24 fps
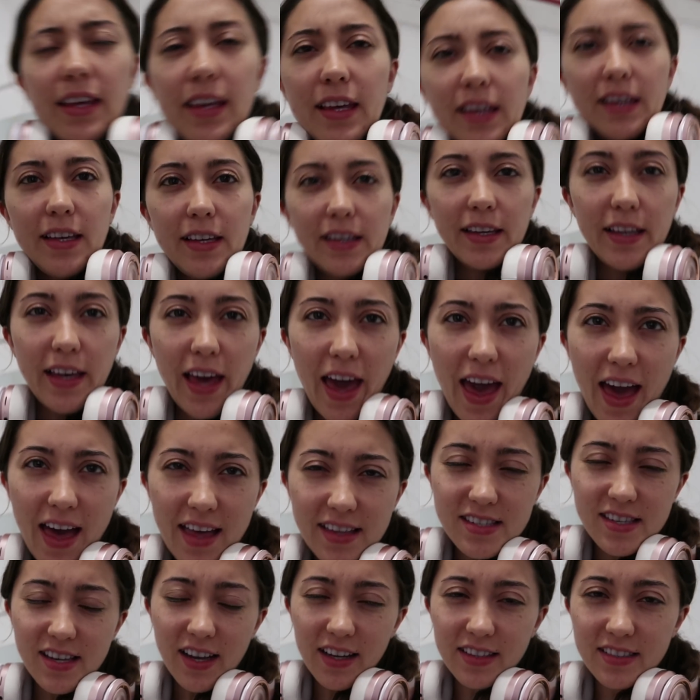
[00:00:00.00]

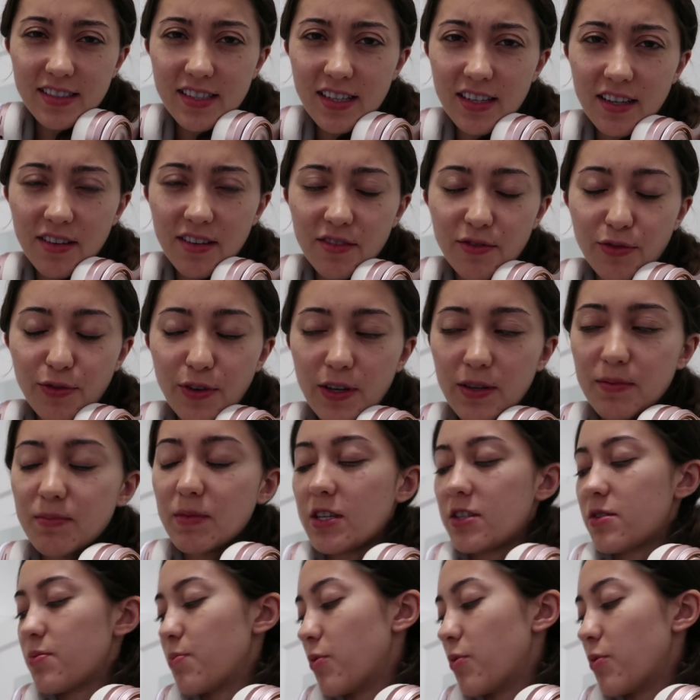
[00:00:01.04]
Egads, I didn't film this